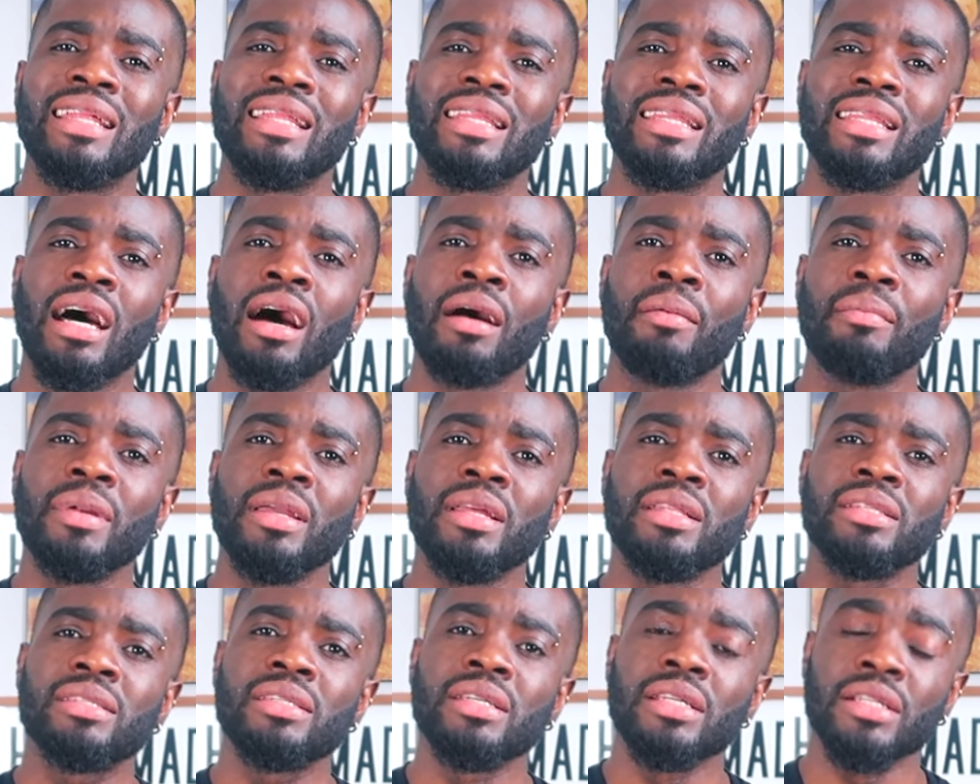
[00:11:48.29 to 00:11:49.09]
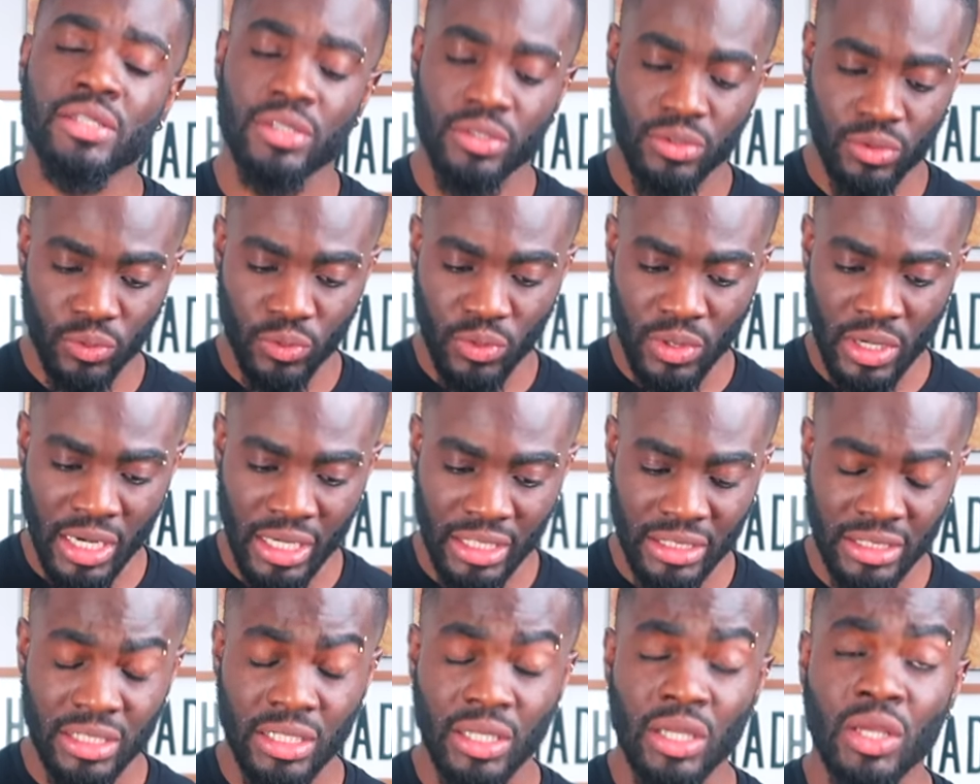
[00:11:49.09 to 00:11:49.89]
that means it's too
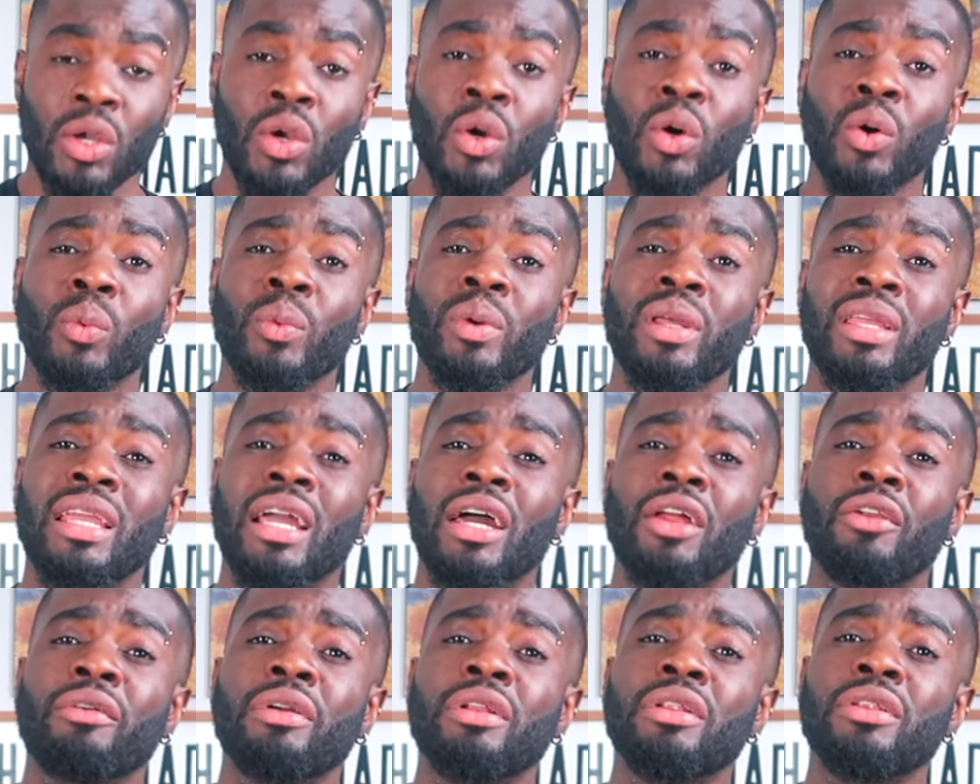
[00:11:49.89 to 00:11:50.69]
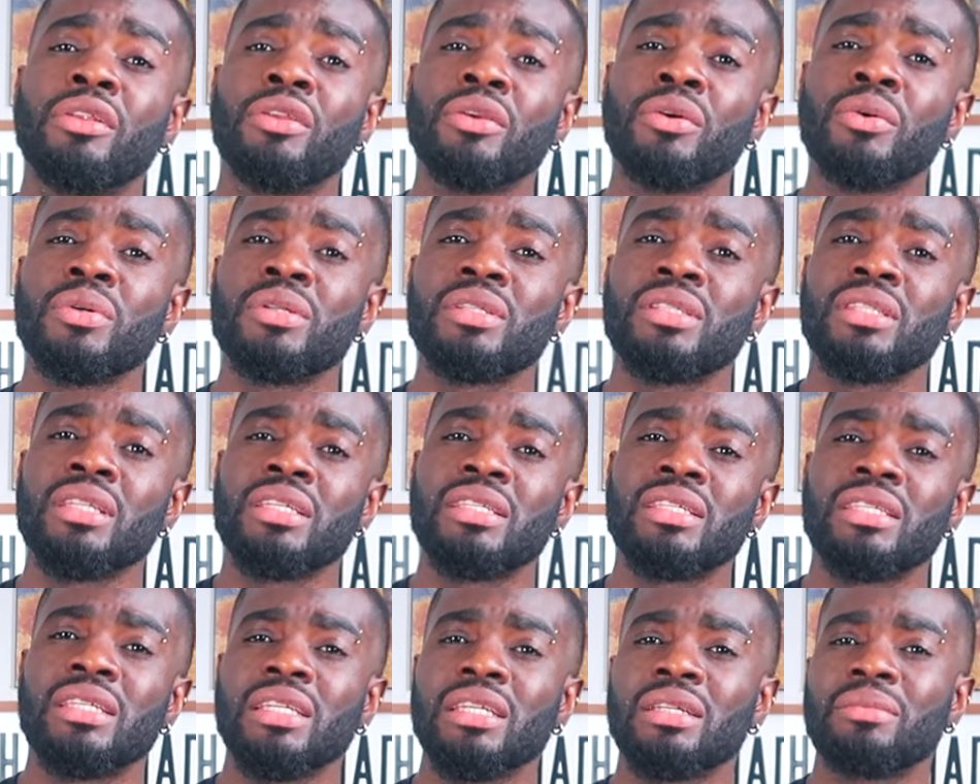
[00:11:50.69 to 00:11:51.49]
hot we can reduce
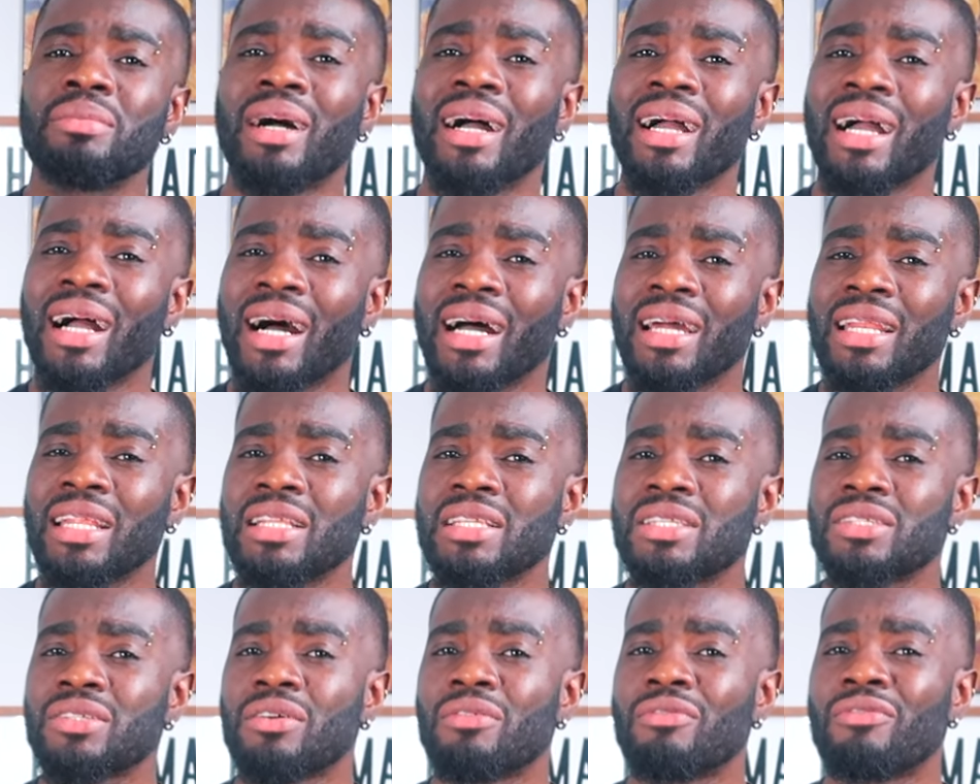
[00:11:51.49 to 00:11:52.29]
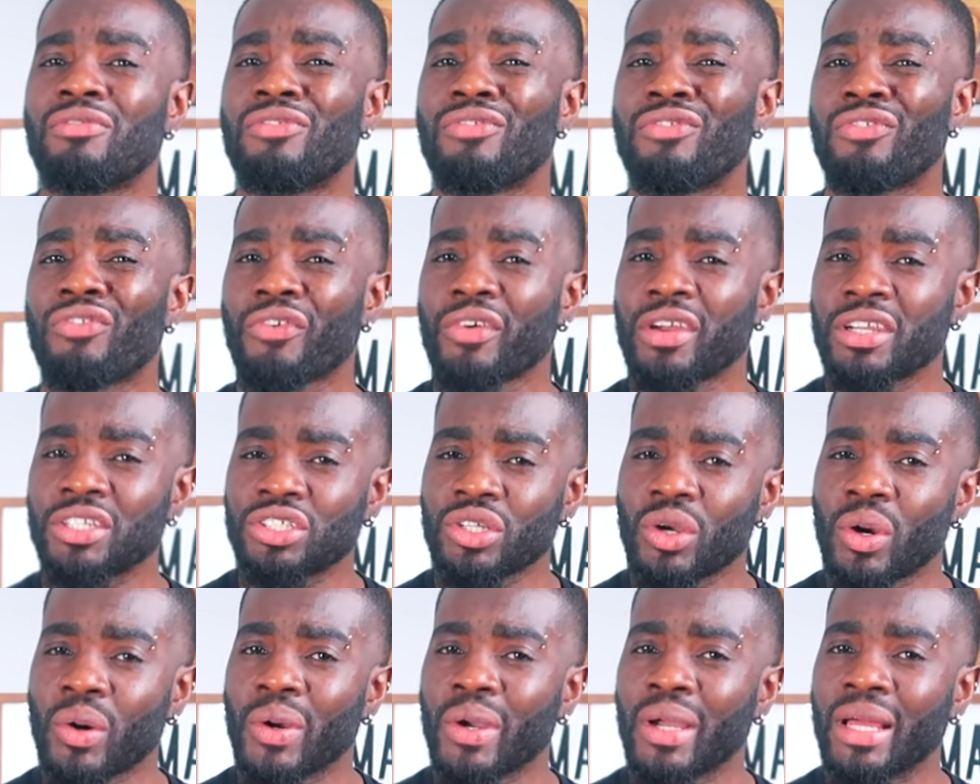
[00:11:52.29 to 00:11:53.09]
this heat by adding some fresh
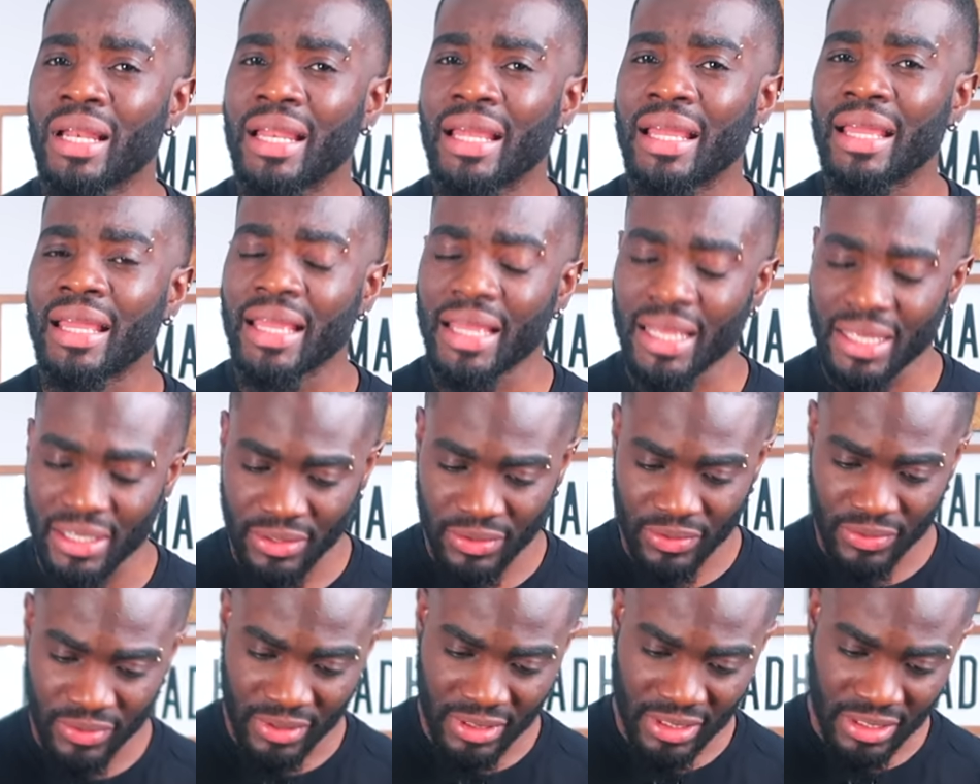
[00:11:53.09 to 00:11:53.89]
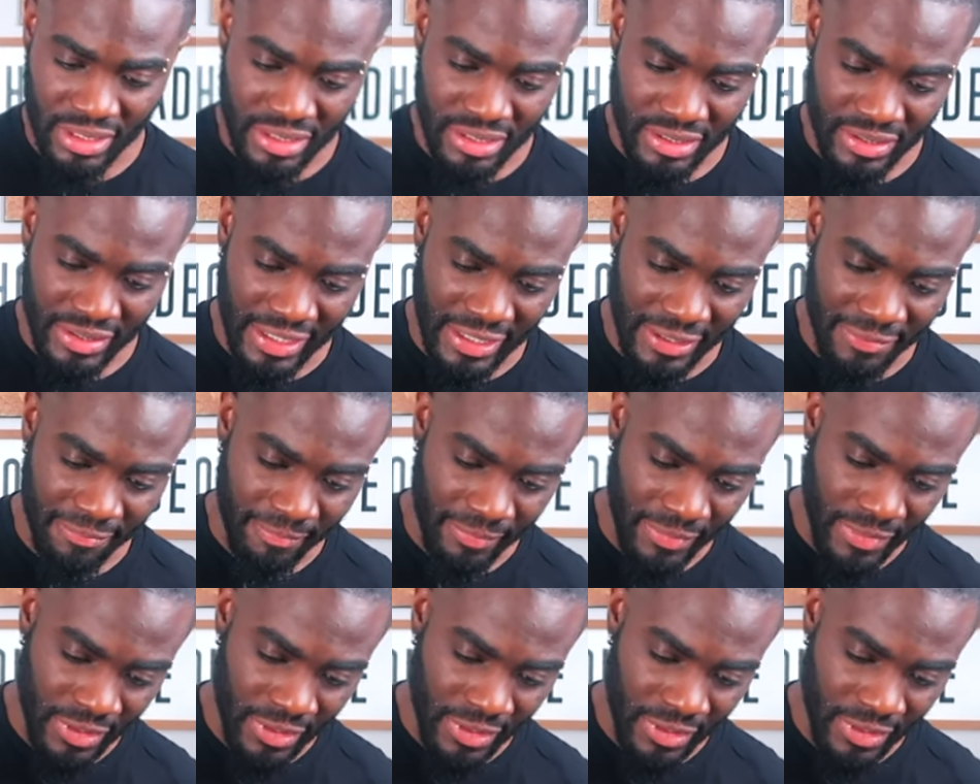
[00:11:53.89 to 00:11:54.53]
oil into this, right?